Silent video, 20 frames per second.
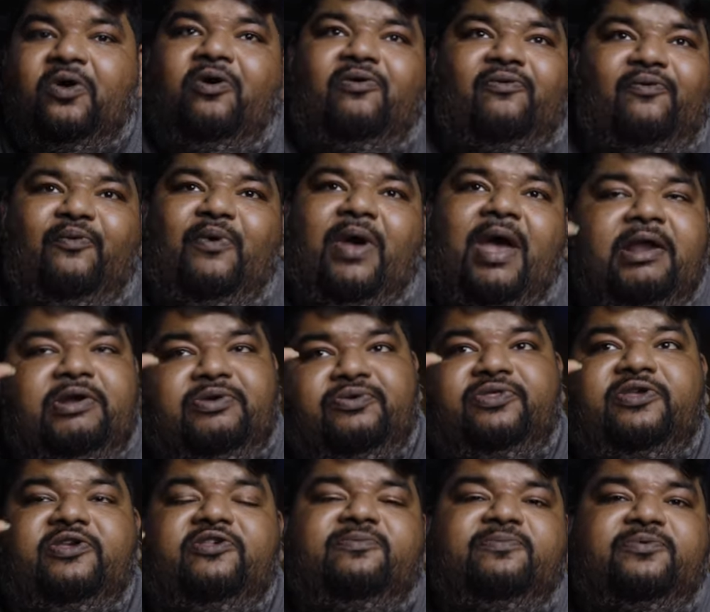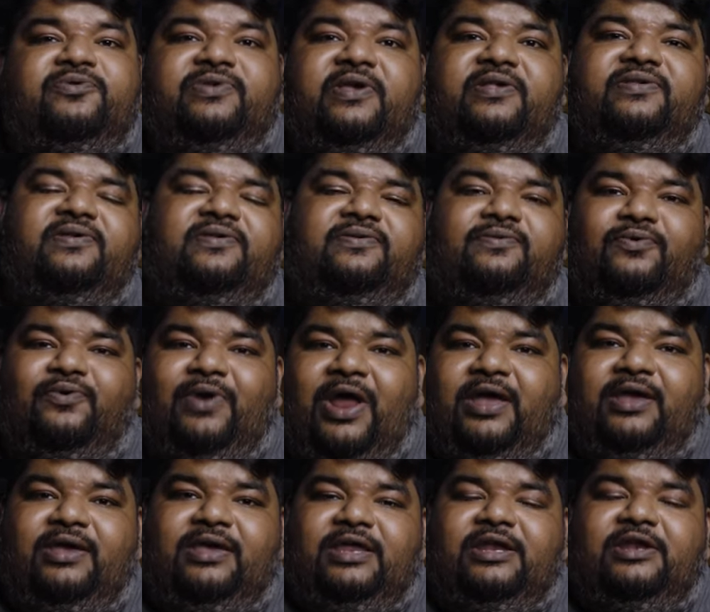of where do these processors
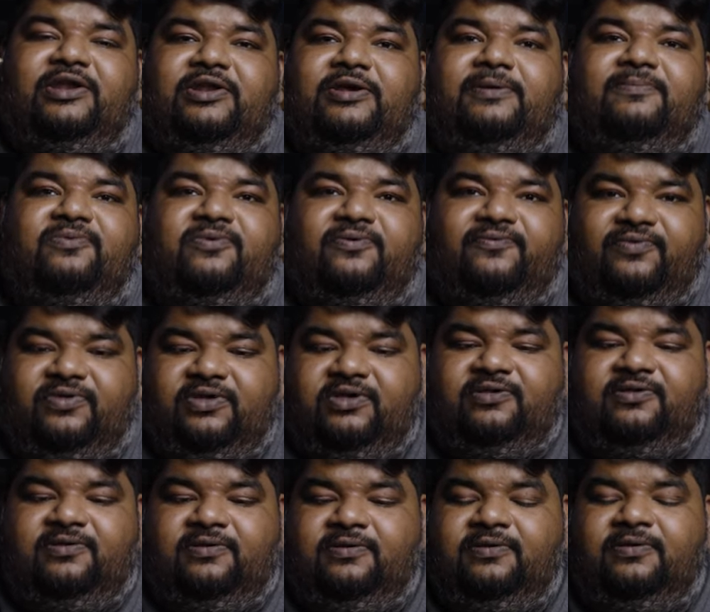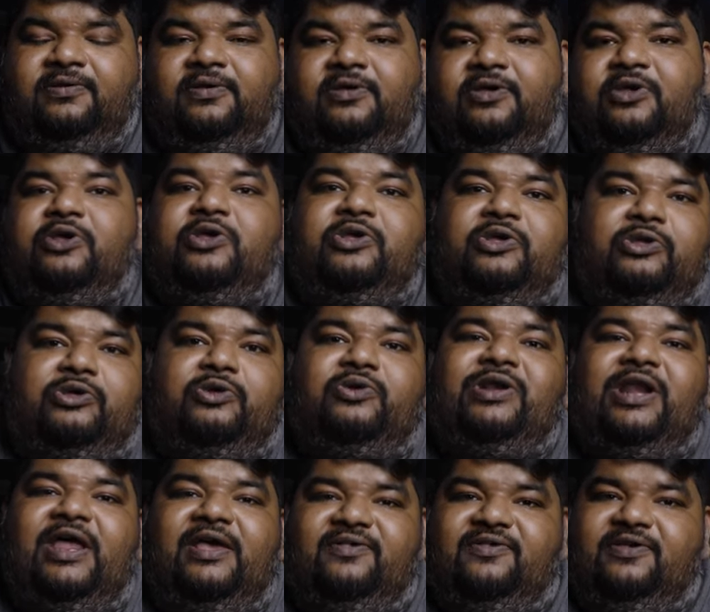rank in terms of this
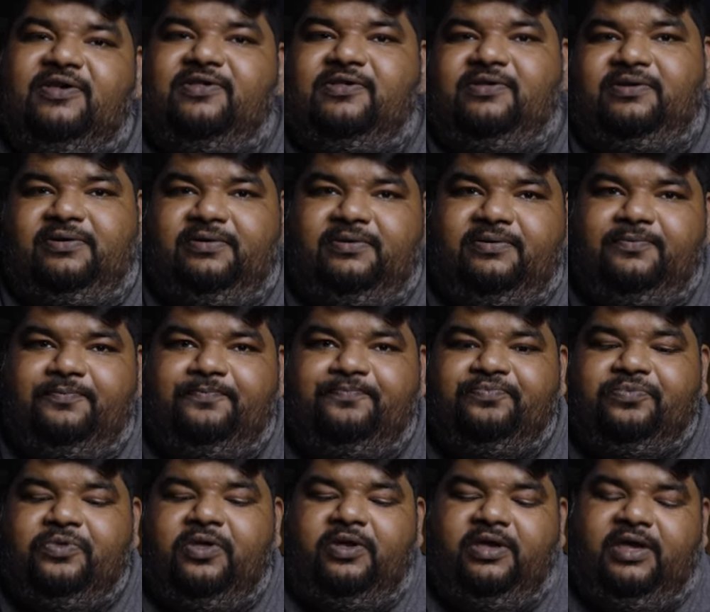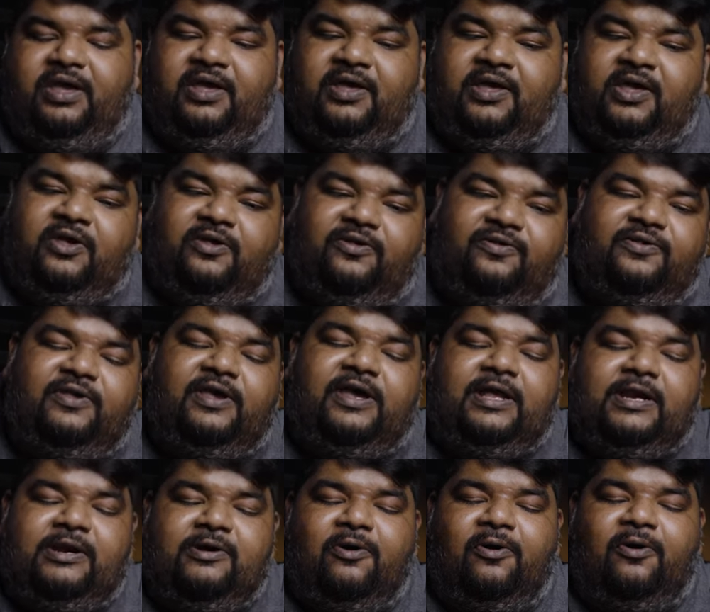utilization. Okay,
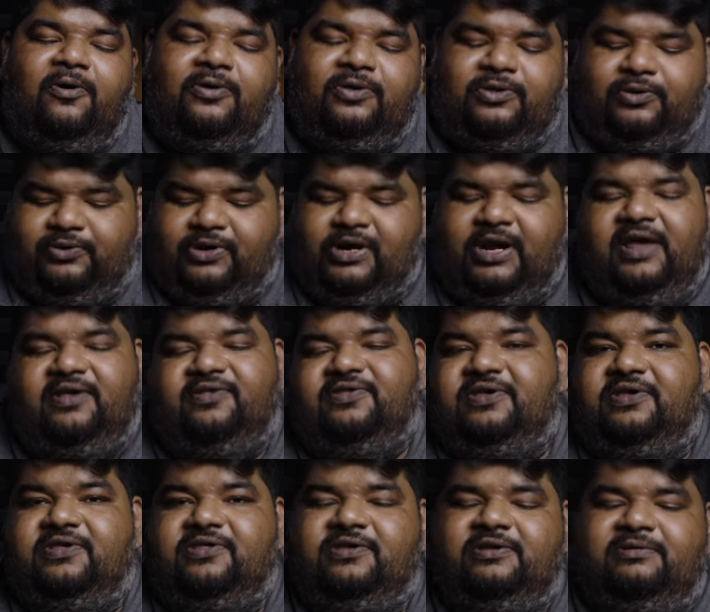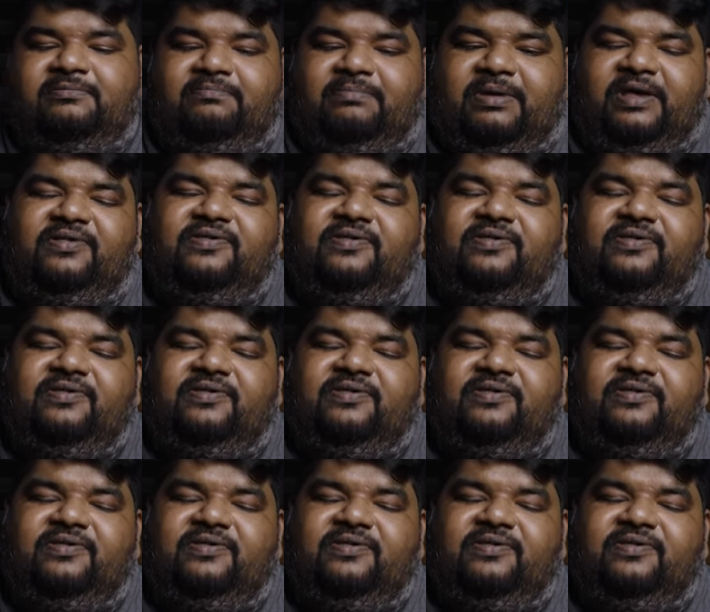single core utilization,